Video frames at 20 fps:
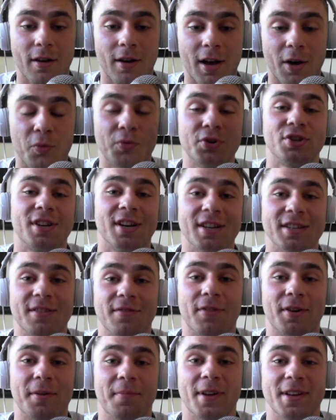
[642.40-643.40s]
I wish you guys the
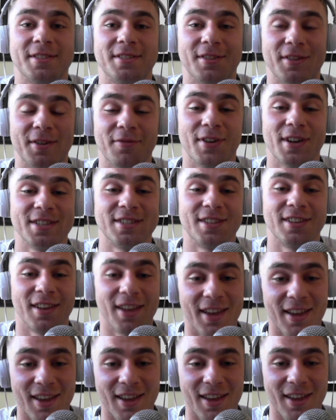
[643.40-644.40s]
very best in investing,
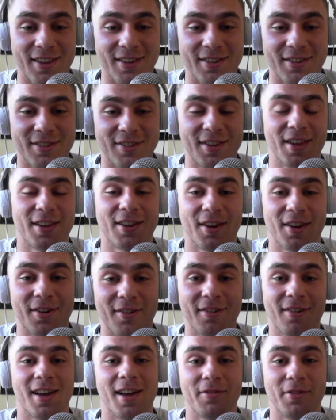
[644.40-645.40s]
and take
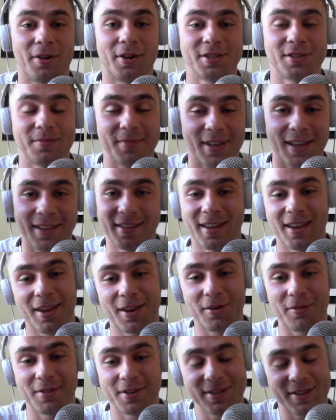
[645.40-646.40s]
care. Have an awesome day. Take
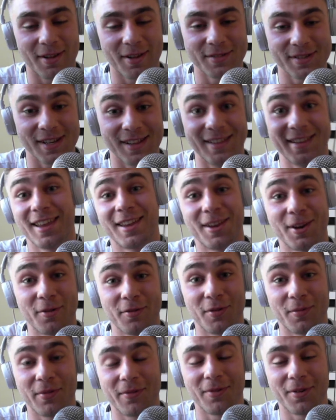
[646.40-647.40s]
care of yourselves and take care of
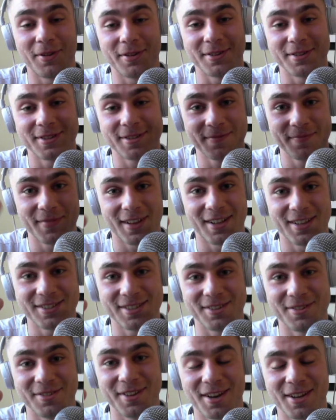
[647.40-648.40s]
your portfolios. I'll
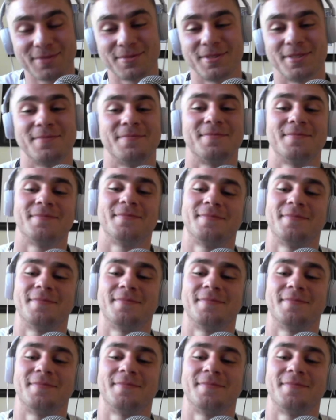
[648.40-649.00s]
see you in the next one.